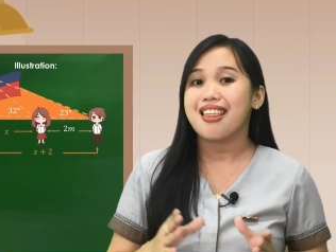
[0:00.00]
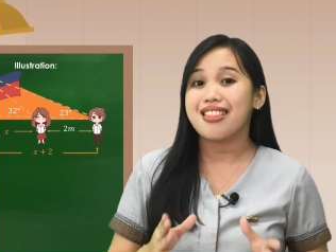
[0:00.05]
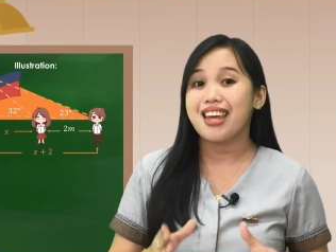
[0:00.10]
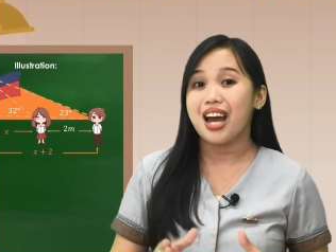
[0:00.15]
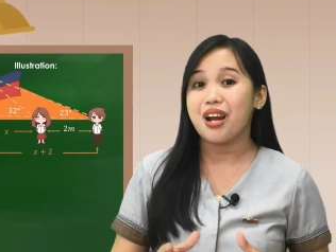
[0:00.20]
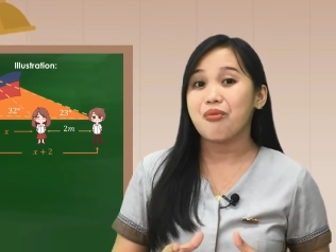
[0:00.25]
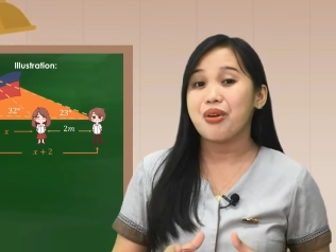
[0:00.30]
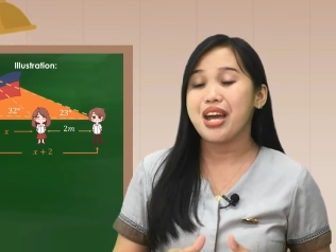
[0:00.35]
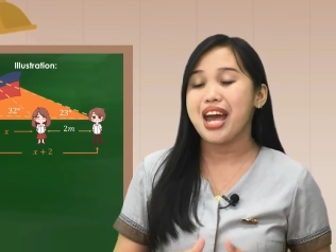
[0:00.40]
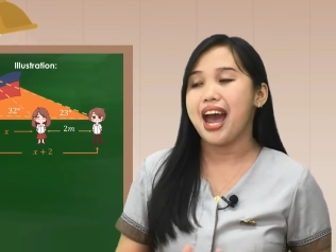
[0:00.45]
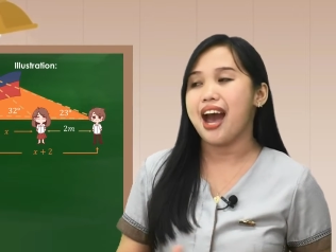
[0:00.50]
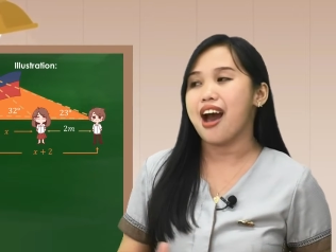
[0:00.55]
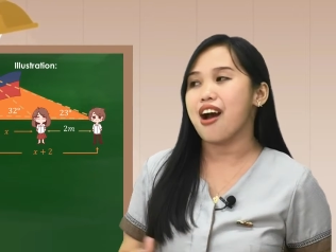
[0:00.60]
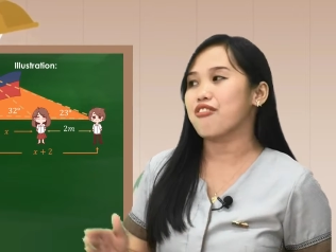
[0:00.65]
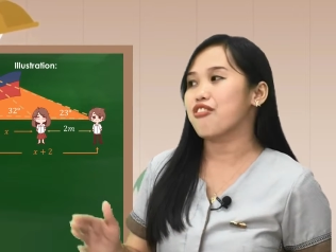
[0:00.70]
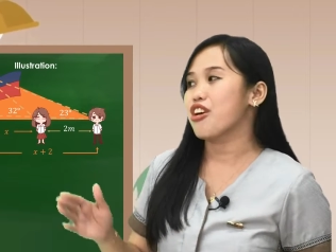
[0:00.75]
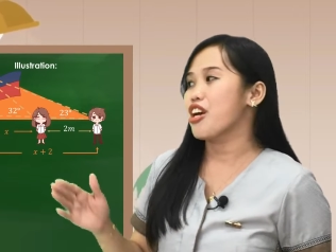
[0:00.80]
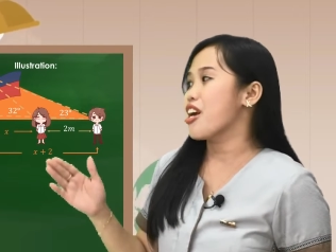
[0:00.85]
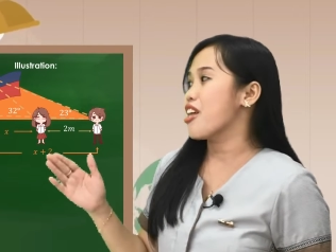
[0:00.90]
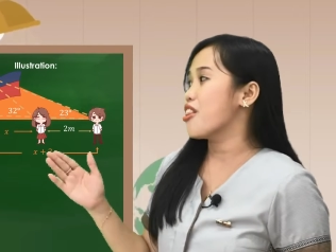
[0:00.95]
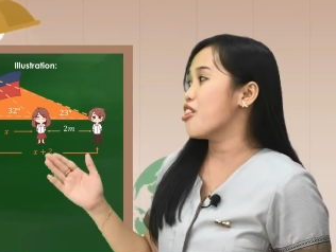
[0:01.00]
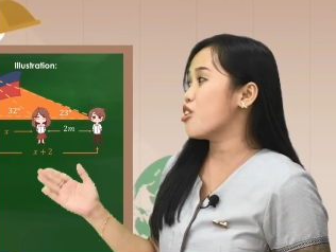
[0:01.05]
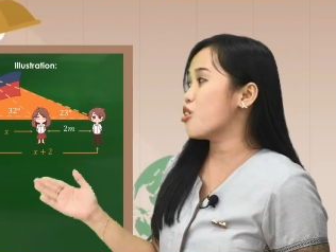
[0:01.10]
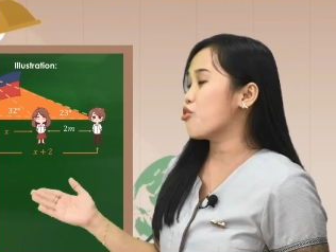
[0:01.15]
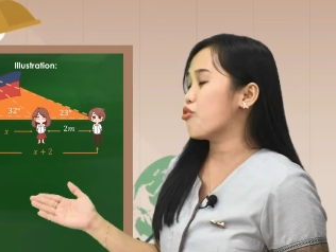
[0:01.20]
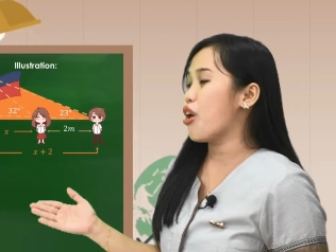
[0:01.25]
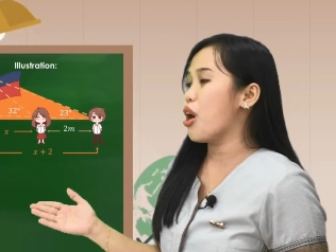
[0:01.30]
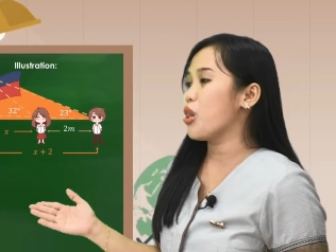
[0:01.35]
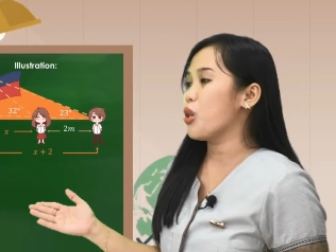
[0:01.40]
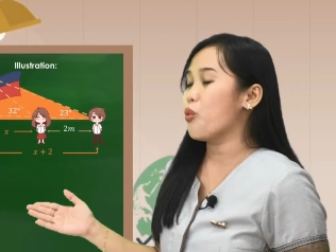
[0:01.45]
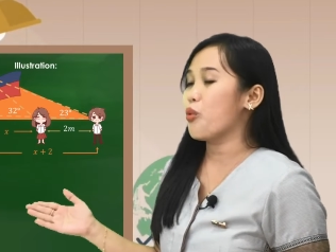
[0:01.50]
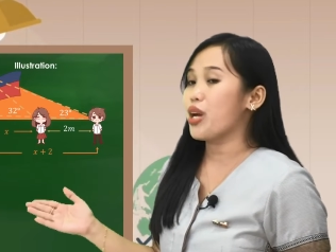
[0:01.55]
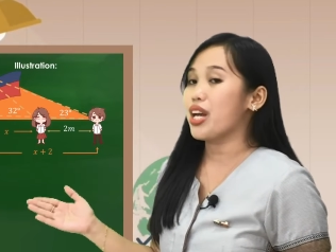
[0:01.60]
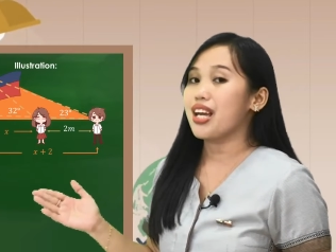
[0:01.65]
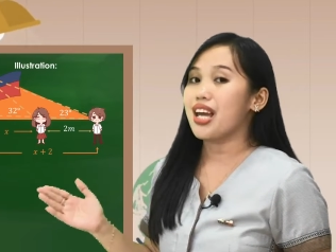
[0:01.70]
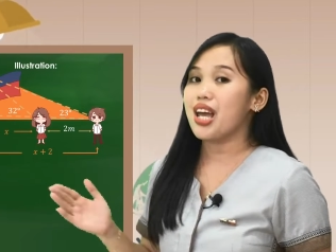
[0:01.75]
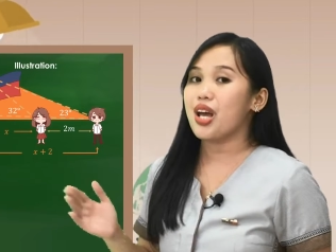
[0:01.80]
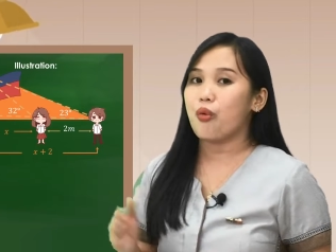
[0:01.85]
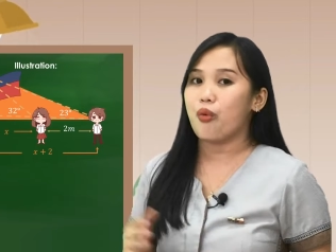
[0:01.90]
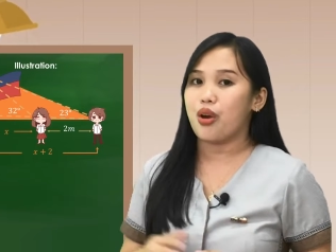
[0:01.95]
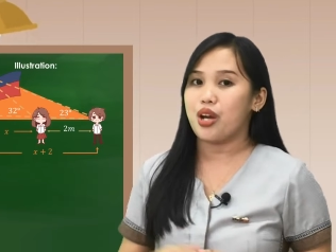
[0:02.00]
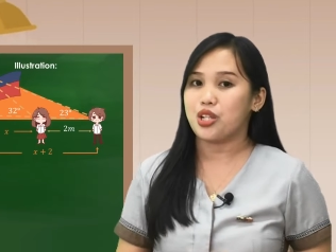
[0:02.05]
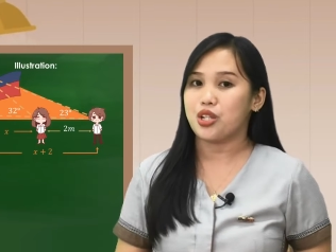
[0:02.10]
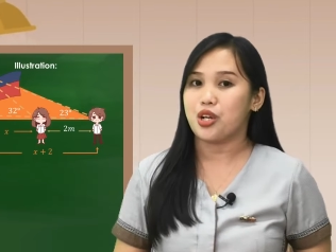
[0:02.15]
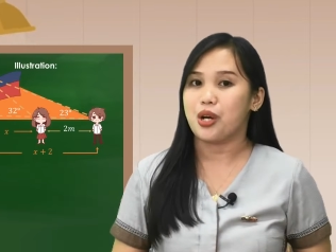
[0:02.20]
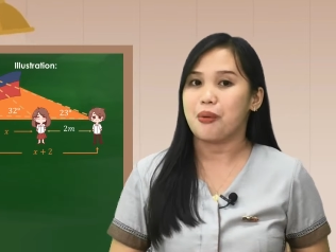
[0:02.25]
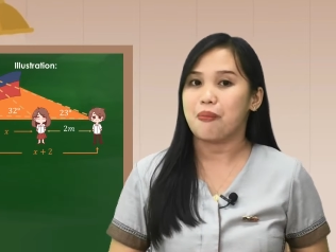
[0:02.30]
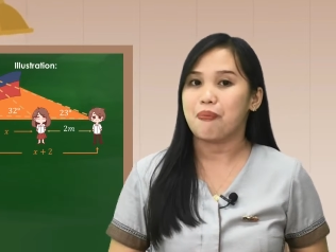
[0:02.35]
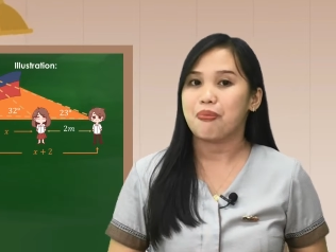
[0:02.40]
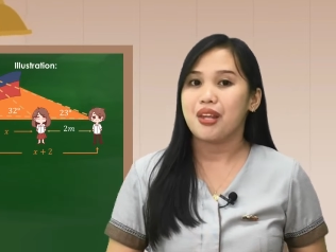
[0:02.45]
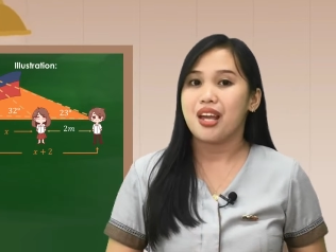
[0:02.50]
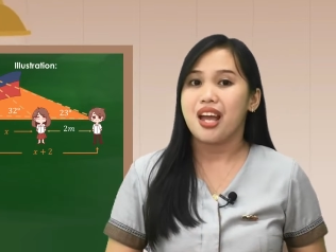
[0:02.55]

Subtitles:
Then we have this following equation.